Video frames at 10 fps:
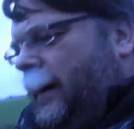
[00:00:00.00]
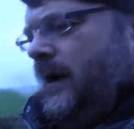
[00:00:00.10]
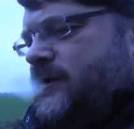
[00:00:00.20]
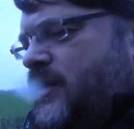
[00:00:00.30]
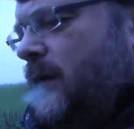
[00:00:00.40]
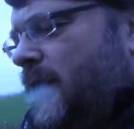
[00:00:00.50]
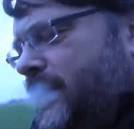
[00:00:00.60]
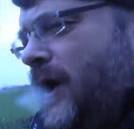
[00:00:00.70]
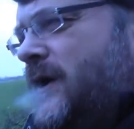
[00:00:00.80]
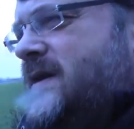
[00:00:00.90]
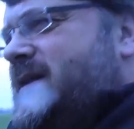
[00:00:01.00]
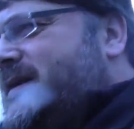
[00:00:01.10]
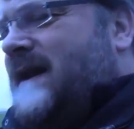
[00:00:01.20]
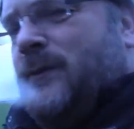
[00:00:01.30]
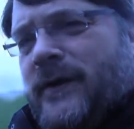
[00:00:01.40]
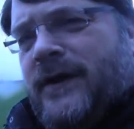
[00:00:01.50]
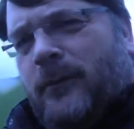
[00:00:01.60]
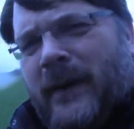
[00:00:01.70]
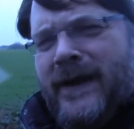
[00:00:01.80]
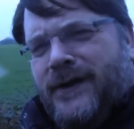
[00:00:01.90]
is roll a dice to see whether you're
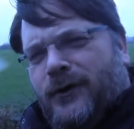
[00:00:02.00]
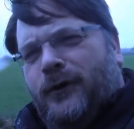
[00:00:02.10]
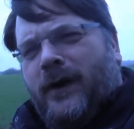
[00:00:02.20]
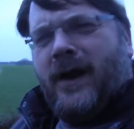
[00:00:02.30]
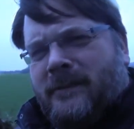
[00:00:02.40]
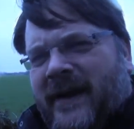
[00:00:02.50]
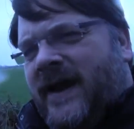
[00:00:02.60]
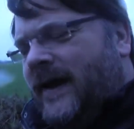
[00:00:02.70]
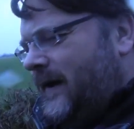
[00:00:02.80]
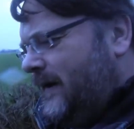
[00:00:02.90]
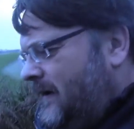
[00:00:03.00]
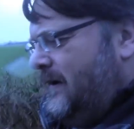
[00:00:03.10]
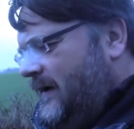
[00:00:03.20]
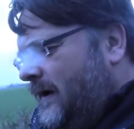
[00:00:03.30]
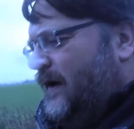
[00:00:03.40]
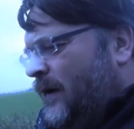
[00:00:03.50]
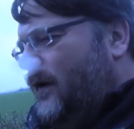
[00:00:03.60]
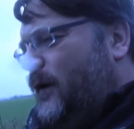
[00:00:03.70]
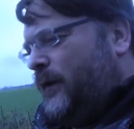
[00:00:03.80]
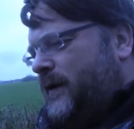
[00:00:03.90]
playing your army
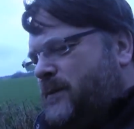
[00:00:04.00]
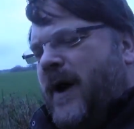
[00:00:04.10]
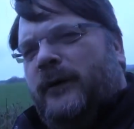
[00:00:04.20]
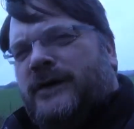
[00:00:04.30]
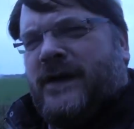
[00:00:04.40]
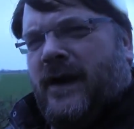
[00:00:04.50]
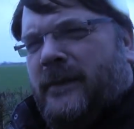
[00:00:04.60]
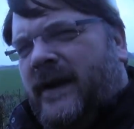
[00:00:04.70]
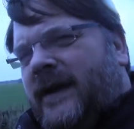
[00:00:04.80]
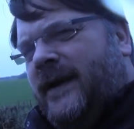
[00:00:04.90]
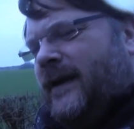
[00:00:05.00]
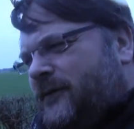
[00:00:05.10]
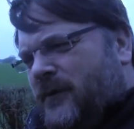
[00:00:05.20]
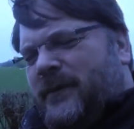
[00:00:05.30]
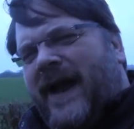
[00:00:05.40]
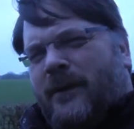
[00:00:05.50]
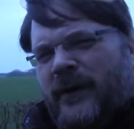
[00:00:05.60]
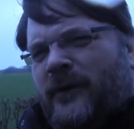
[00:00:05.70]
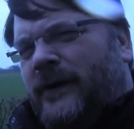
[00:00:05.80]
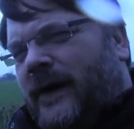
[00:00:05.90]
or the opponent's army, if you'd be
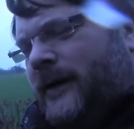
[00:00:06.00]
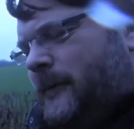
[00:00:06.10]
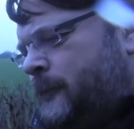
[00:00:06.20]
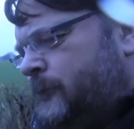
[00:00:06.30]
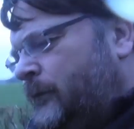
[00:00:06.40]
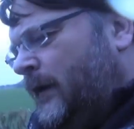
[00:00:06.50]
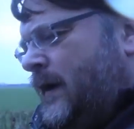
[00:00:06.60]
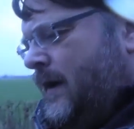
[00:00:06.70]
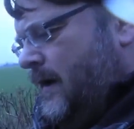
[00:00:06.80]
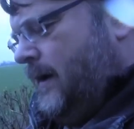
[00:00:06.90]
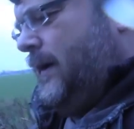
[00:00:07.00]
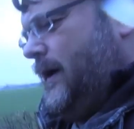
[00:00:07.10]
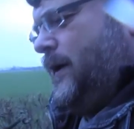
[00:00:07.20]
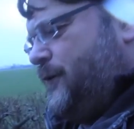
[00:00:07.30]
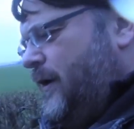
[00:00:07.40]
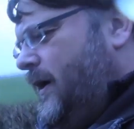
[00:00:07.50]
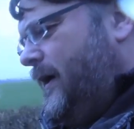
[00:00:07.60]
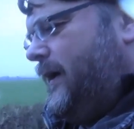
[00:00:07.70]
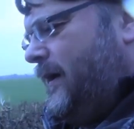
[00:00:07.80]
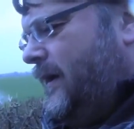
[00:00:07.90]
happy or not.
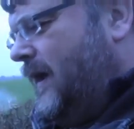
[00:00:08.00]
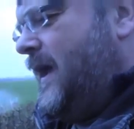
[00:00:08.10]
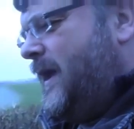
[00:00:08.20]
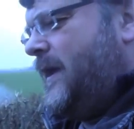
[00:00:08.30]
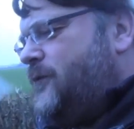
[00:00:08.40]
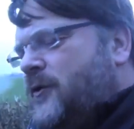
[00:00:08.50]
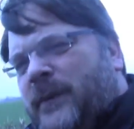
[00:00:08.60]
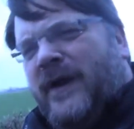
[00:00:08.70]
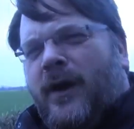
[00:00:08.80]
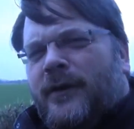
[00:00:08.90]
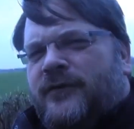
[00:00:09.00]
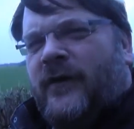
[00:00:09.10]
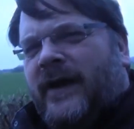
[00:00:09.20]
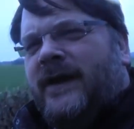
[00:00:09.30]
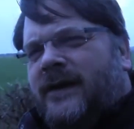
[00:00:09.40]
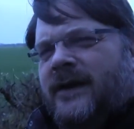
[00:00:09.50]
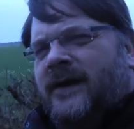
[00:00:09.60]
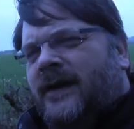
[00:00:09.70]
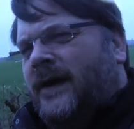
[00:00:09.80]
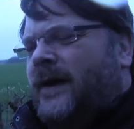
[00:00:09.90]
If you'd be horrified
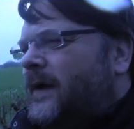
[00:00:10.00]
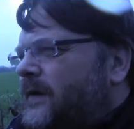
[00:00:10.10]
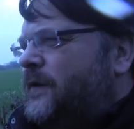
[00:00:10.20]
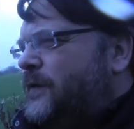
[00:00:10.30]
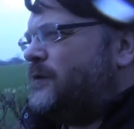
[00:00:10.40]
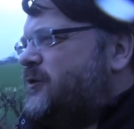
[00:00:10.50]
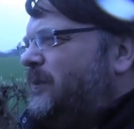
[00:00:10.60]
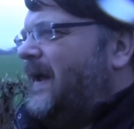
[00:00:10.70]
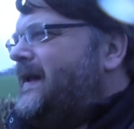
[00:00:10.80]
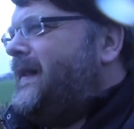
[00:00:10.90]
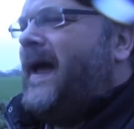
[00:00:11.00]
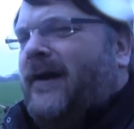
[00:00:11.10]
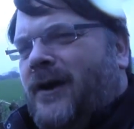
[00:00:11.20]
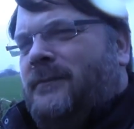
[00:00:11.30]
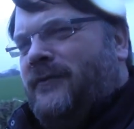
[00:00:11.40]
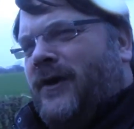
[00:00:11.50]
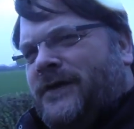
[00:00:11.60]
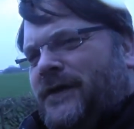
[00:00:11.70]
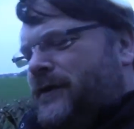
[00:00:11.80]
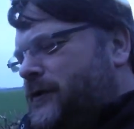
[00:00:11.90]
at the thought of playing their army
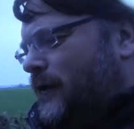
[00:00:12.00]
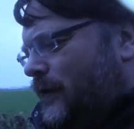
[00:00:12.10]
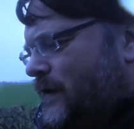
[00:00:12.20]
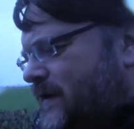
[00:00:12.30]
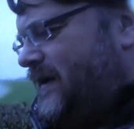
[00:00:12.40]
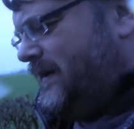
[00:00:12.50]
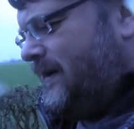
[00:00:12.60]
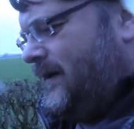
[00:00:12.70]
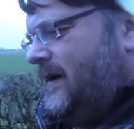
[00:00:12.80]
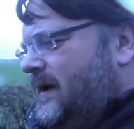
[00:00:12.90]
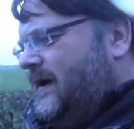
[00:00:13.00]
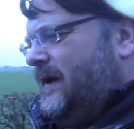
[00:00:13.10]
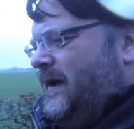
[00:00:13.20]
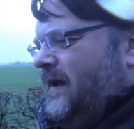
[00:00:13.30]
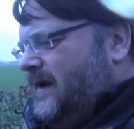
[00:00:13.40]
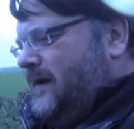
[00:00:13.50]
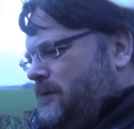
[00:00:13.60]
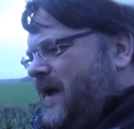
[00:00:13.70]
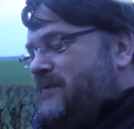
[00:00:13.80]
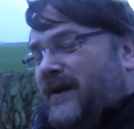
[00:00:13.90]
rather than yours,
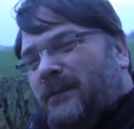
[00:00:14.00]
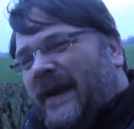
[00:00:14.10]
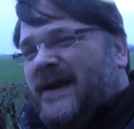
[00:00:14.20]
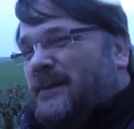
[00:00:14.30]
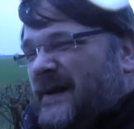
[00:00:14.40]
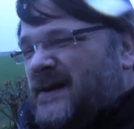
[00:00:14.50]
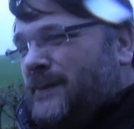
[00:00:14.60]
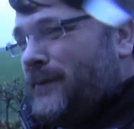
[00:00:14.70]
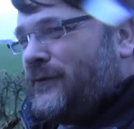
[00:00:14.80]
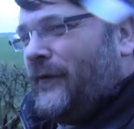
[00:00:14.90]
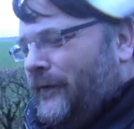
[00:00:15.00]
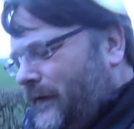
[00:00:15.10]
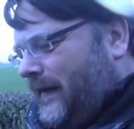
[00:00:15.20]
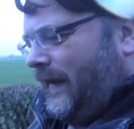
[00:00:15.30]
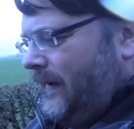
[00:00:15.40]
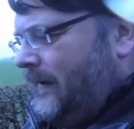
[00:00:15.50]
maybe you're playing a bit too much filth in there.